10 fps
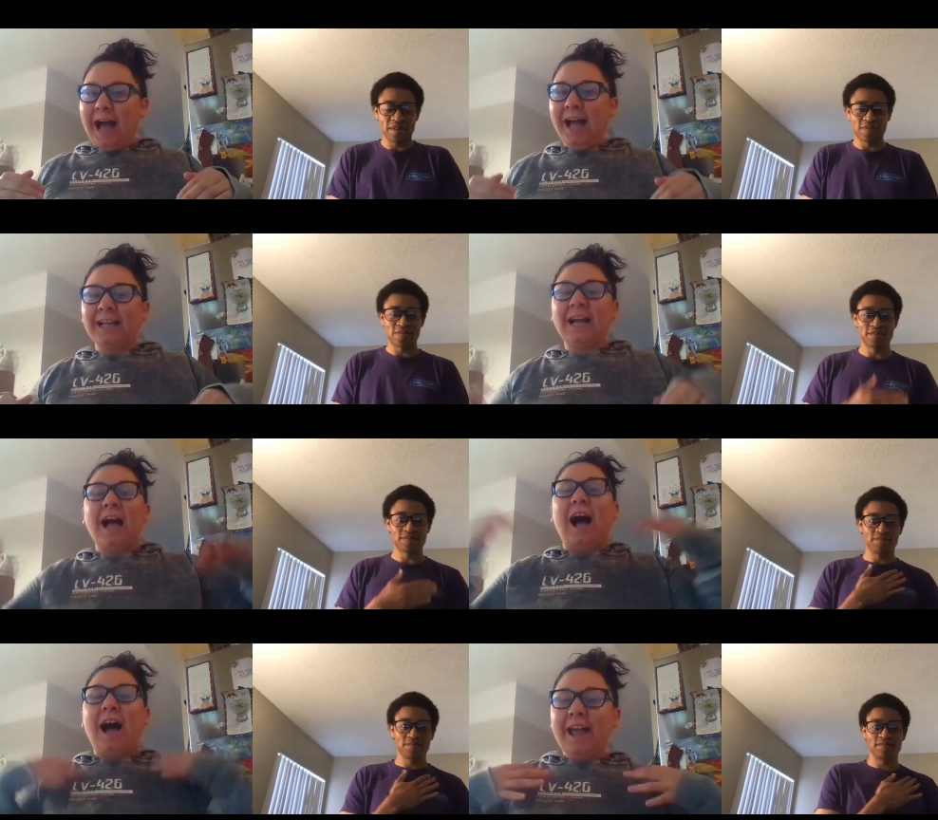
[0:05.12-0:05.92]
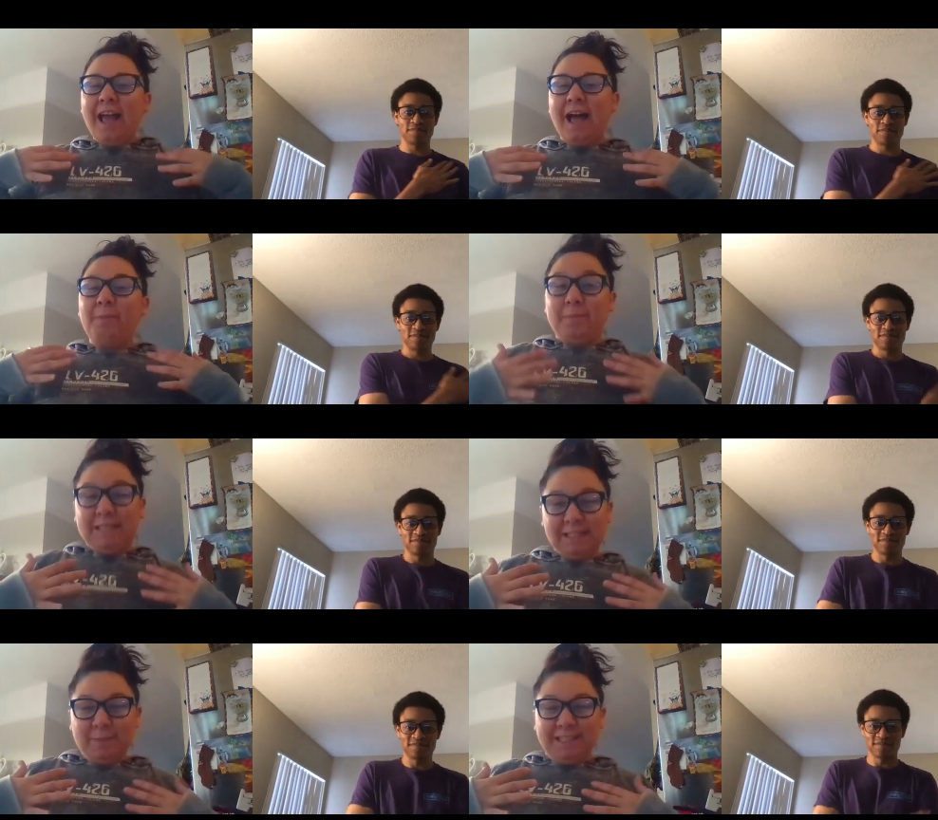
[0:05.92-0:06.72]
Speaker 1: back. I am
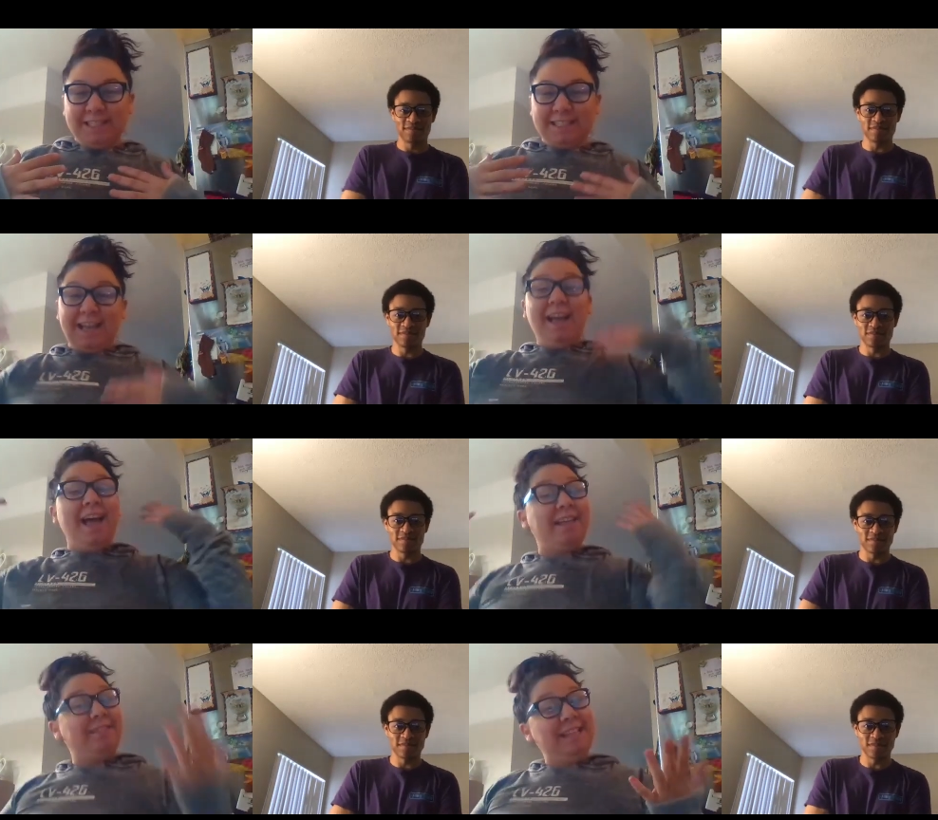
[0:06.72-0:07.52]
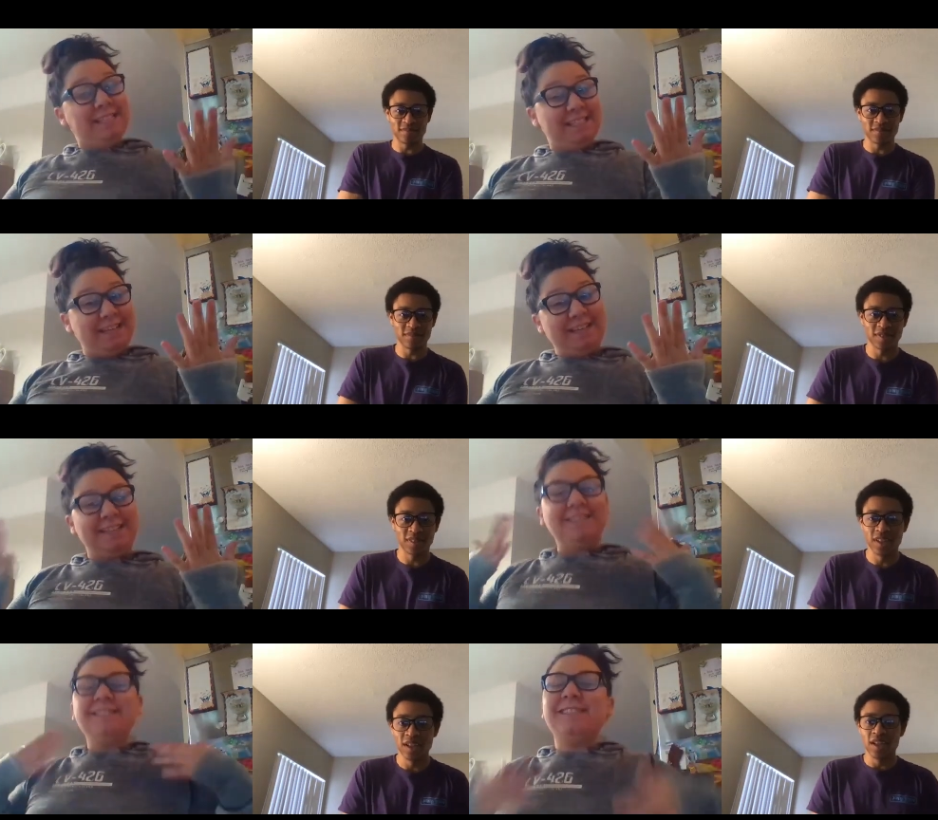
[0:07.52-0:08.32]
Miss Melissa, and this
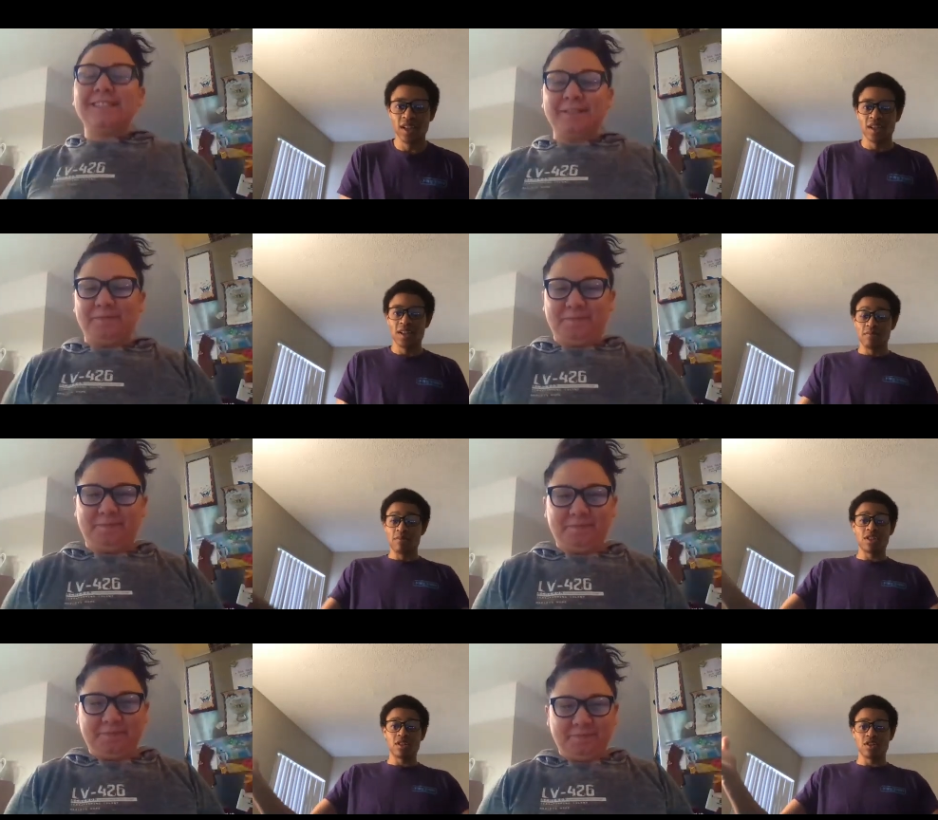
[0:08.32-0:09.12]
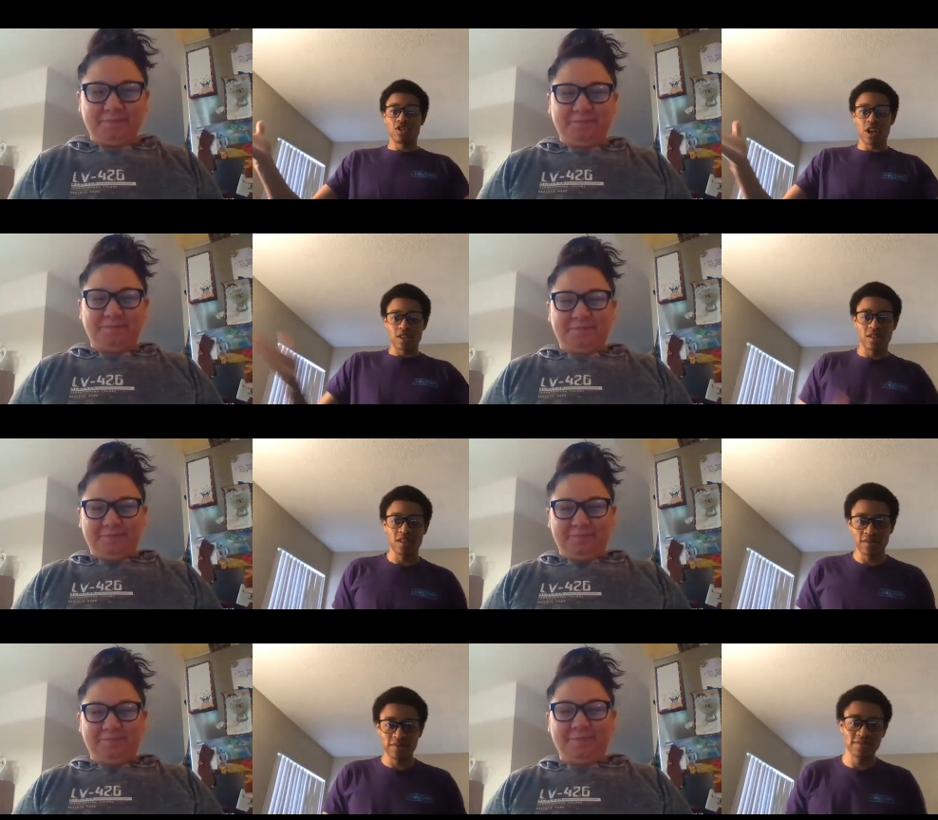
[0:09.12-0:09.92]
is
Speaker 2: Mr. Justin.
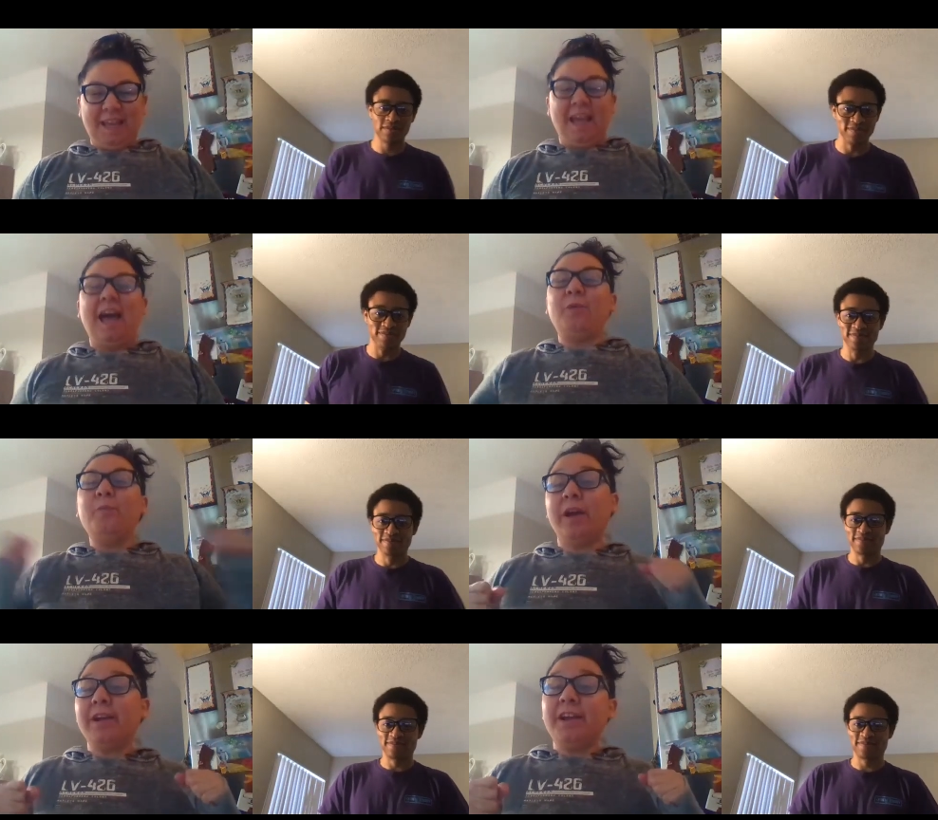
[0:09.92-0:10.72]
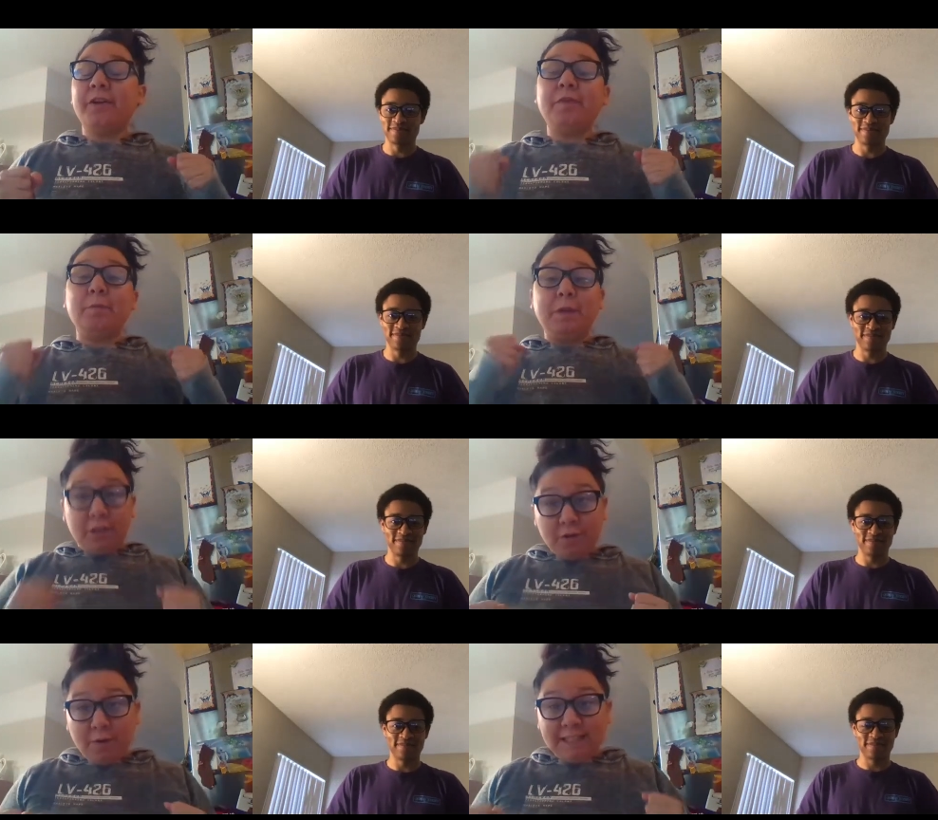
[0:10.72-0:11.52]
Speaker 1: And we are here from
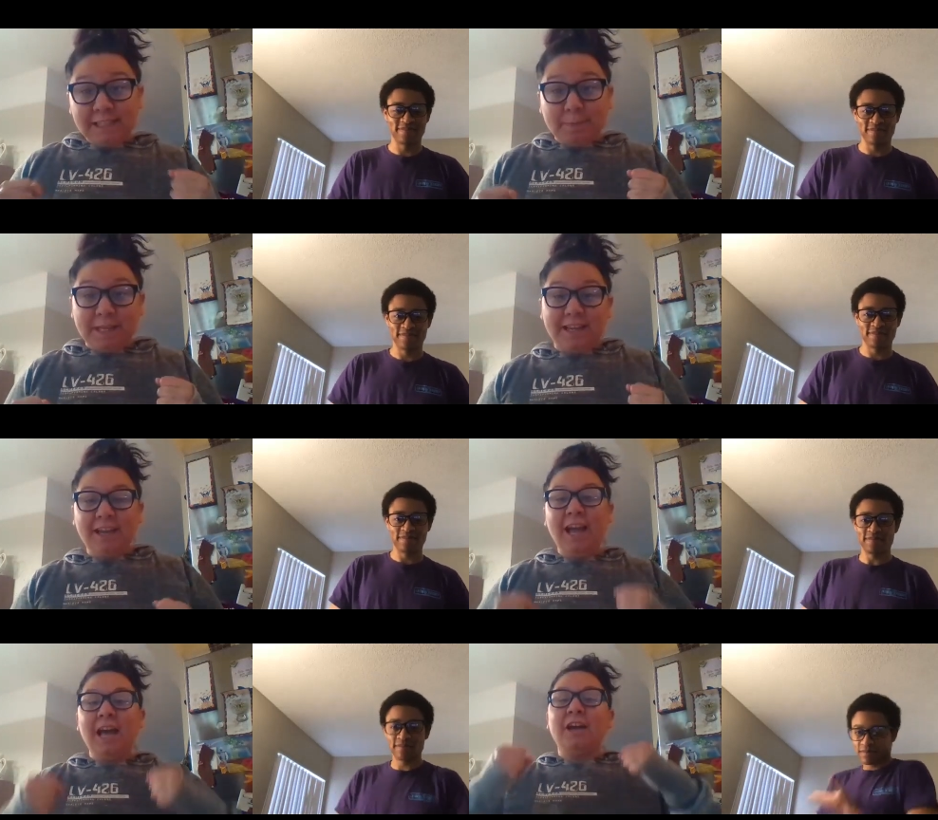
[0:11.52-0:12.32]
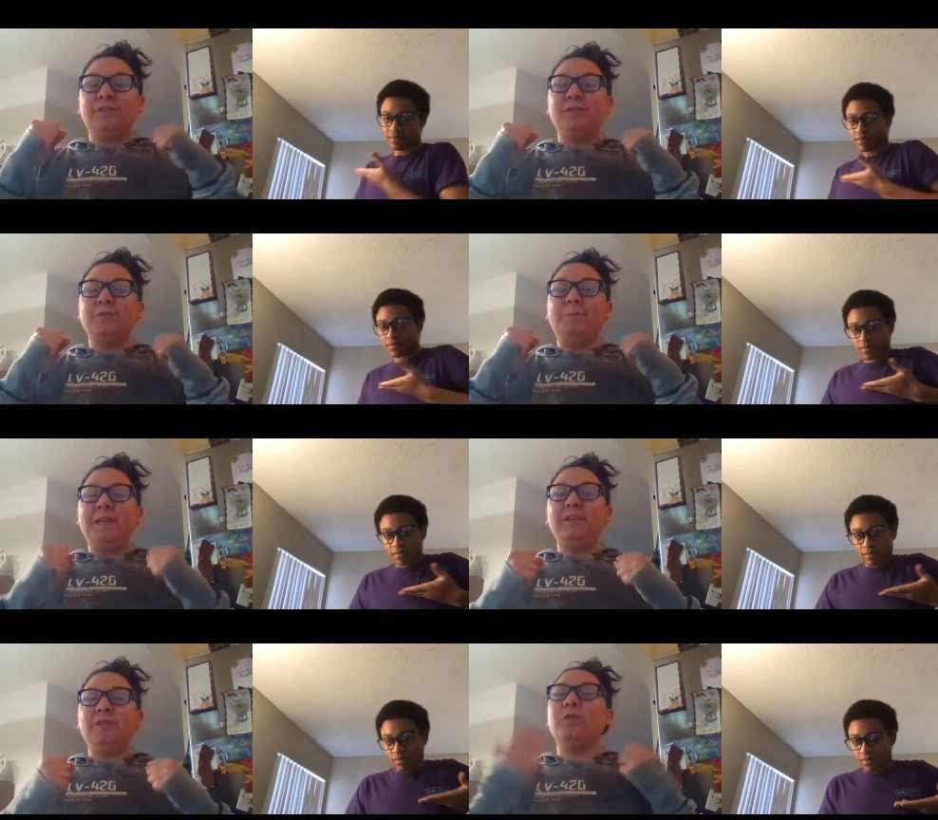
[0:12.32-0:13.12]
QSP to
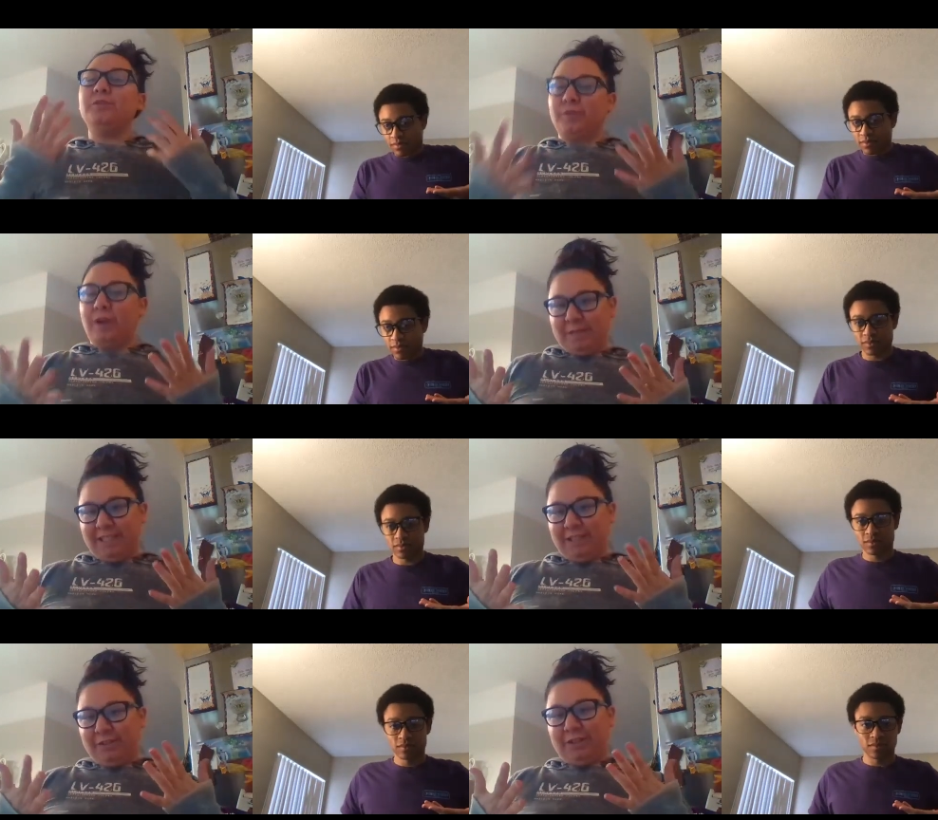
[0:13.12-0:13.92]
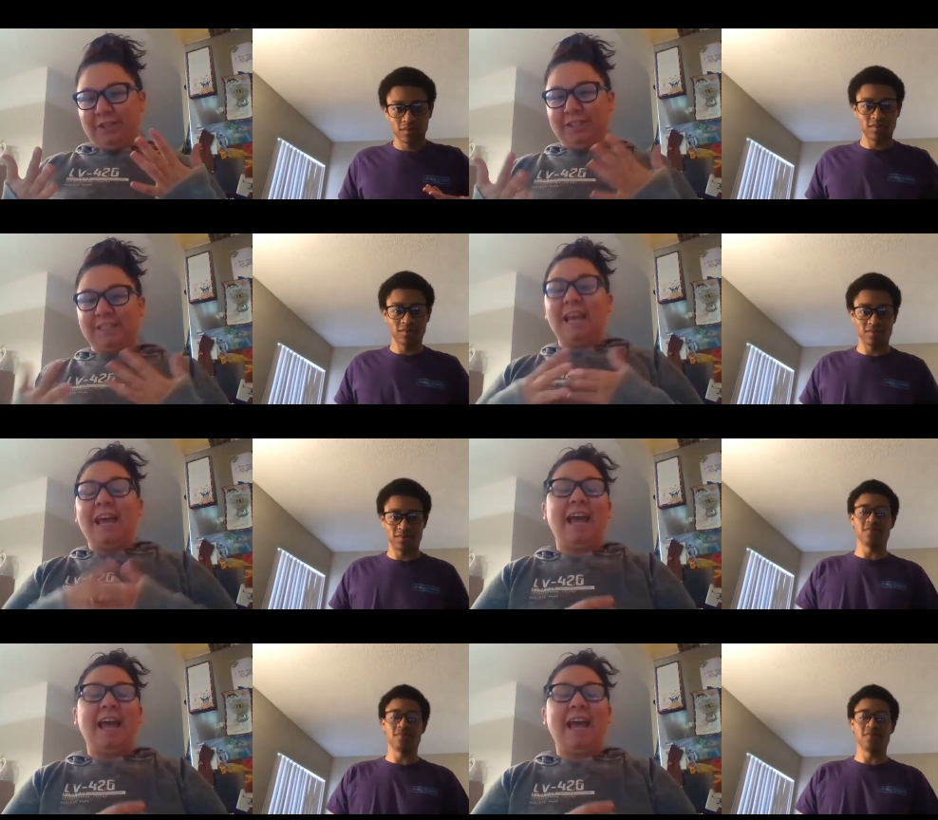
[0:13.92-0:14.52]
be your drama teachers.